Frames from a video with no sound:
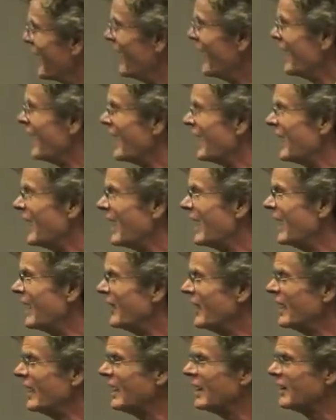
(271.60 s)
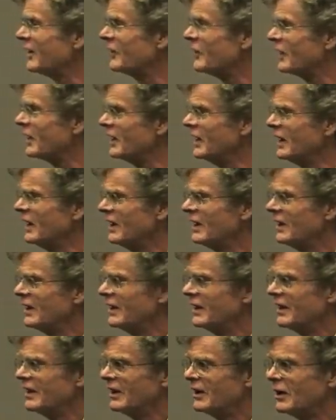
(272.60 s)
uh, and they have a,
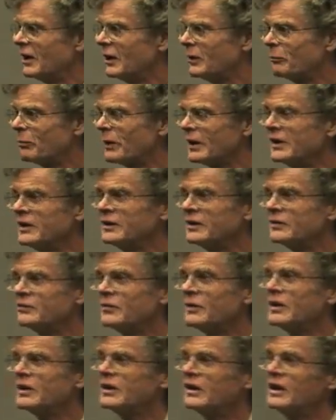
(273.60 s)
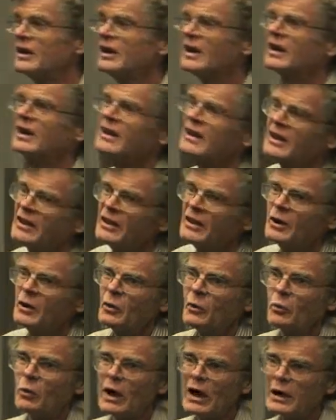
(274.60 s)
a plaintive ditty,
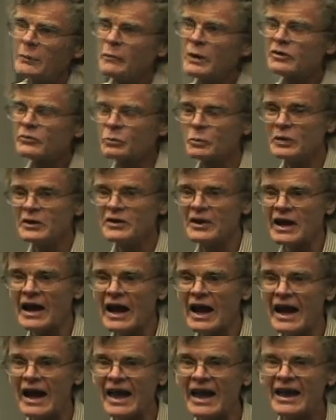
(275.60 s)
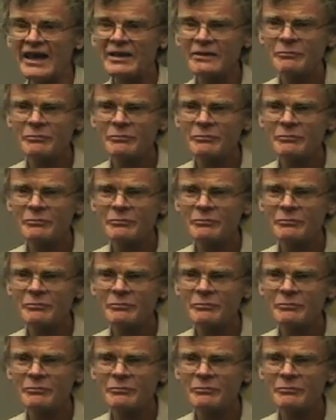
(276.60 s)
"Why must we die?"